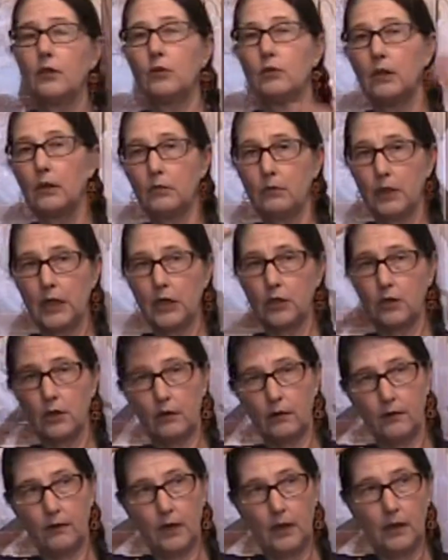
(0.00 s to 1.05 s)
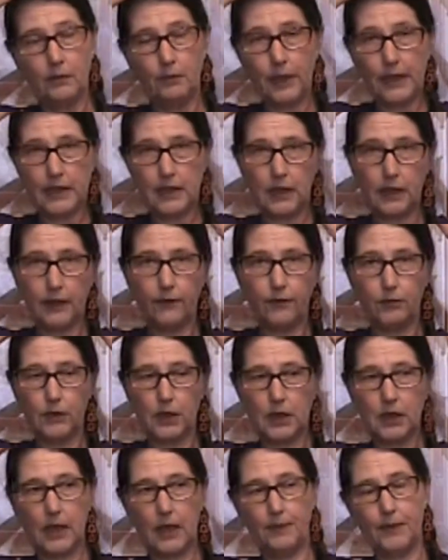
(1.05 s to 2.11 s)
you can measure basically from the
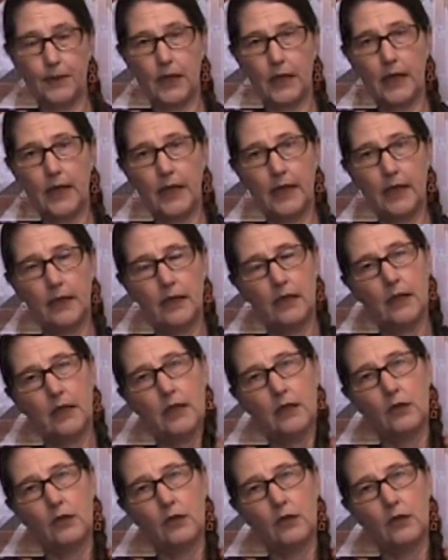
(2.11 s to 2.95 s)
top of the head